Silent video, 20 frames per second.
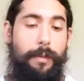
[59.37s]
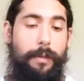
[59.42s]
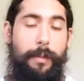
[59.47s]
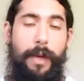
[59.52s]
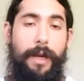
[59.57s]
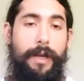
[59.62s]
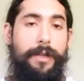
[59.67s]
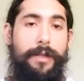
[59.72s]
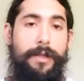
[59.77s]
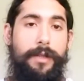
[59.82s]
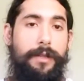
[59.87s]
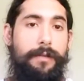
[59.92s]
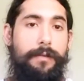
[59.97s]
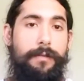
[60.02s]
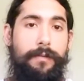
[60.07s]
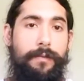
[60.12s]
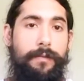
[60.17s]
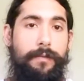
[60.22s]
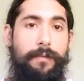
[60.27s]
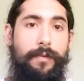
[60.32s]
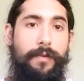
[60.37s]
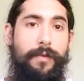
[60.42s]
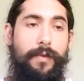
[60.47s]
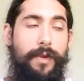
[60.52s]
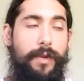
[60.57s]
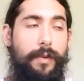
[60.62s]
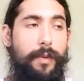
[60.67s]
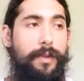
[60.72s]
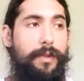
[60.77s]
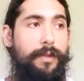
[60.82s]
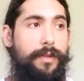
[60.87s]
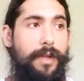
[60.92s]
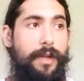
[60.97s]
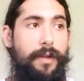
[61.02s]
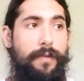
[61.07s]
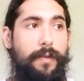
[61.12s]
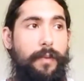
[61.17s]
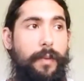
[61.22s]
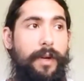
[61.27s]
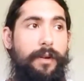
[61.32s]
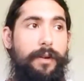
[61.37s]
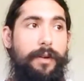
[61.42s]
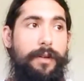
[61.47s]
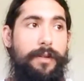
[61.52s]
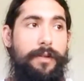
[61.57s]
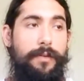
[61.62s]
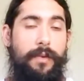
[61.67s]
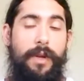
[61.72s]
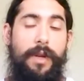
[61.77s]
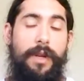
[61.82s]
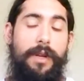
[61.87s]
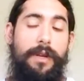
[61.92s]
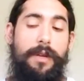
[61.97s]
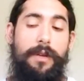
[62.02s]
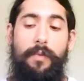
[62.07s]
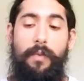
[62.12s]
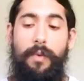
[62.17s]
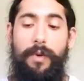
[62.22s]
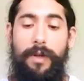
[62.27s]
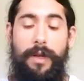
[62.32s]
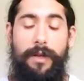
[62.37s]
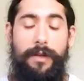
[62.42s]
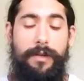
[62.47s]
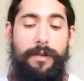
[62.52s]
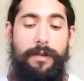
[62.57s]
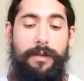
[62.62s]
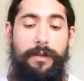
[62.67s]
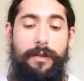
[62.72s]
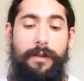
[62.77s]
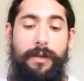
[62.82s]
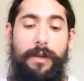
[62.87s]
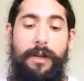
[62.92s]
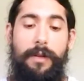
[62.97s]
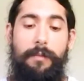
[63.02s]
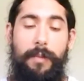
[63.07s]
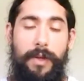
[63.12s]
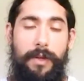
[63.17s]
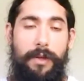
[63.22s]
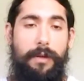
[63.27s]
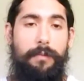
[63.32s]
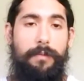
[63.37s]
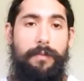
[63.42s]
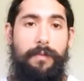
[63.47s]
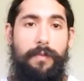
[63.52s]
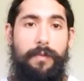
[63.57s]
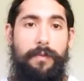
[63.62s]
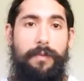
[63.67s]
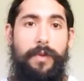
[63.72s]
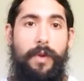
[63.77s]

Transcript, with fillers: compassion, free will, self awareness. One has to become